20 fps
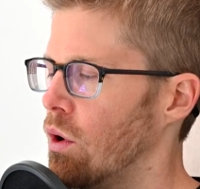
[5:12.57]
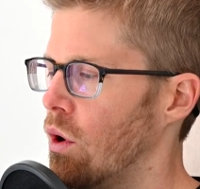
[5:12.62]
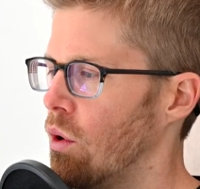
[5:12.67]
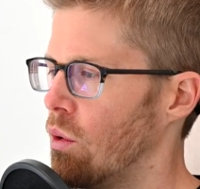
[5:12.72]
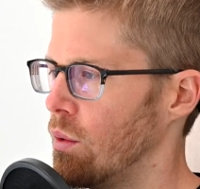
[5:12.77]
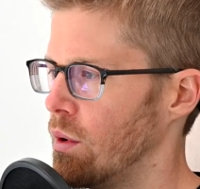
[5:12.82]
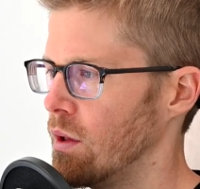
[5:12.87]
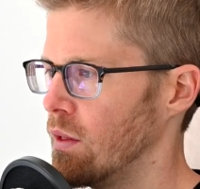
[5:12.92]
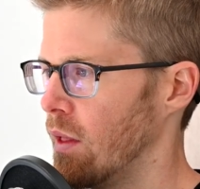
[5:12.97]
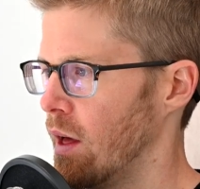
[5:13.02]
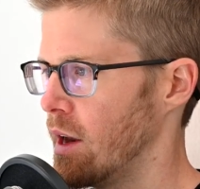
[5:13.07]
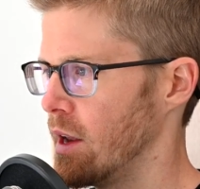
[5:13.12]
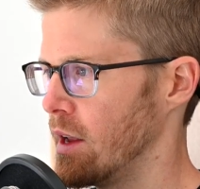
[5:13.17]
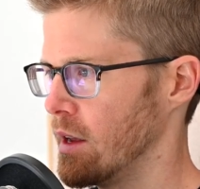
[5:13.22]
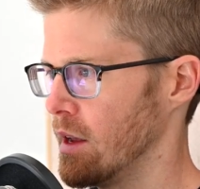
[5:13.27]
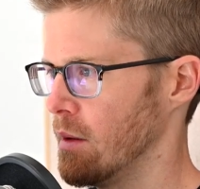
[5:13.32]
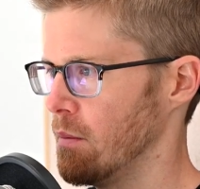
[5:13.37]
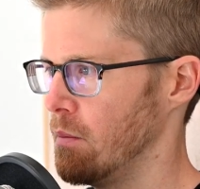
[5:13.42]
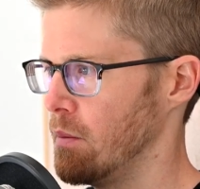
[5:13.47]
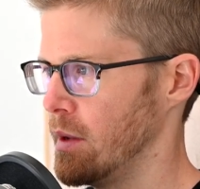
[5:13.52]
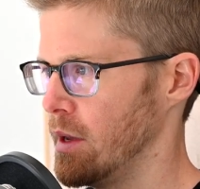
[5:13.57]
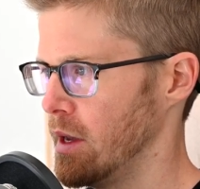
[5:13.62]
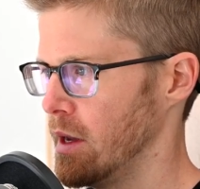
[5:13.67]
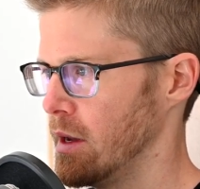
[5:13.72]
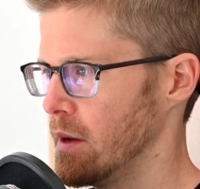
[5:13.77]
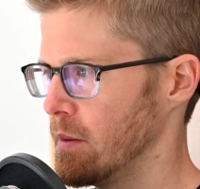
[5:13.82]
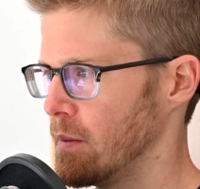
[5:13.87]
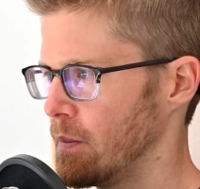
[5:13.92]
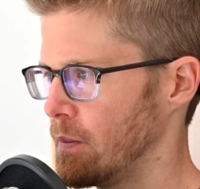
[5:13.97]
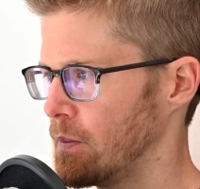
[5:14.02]
Or are we letting it
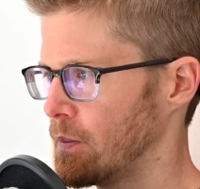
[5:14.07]
be?